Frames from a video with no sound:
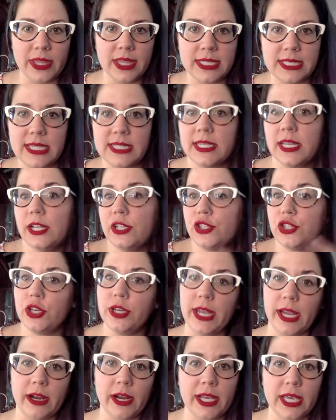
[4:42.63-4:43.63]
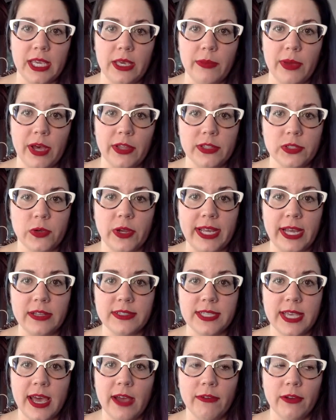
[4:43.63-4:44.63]
This isn't a generic email that's going
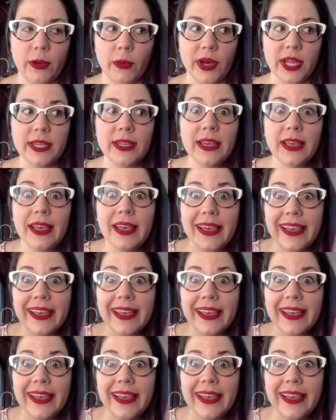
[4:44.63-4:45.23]
out to everyone.